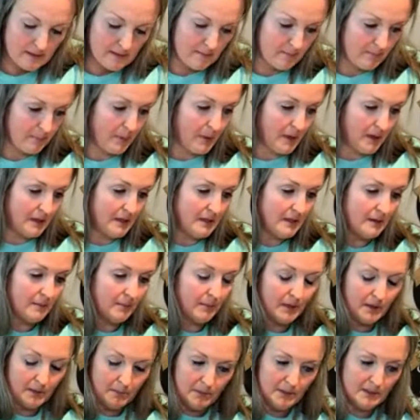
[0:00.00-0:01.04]
But I'm
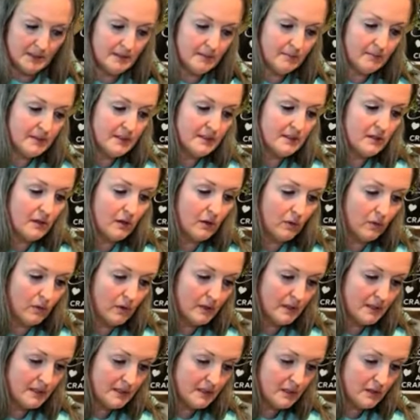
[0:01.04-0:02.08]
going to put some snow on
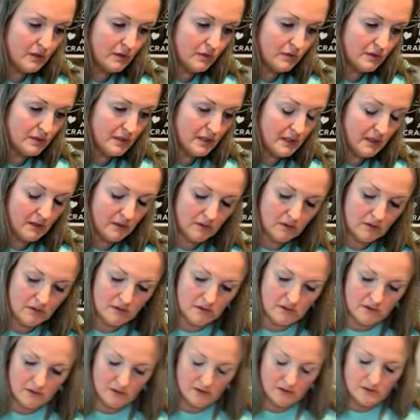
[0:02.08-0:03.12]
his nose now.
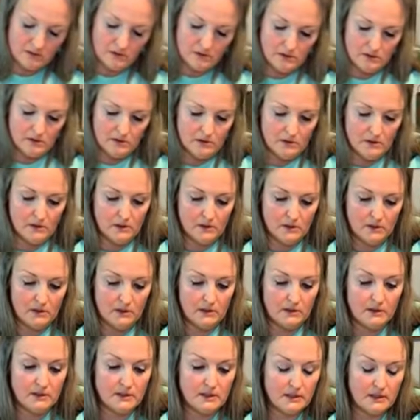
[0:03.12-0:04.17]

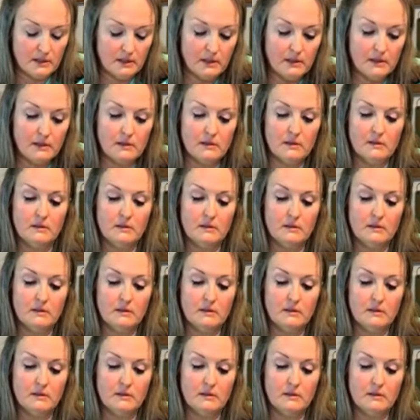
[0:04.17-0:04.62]
Let's see.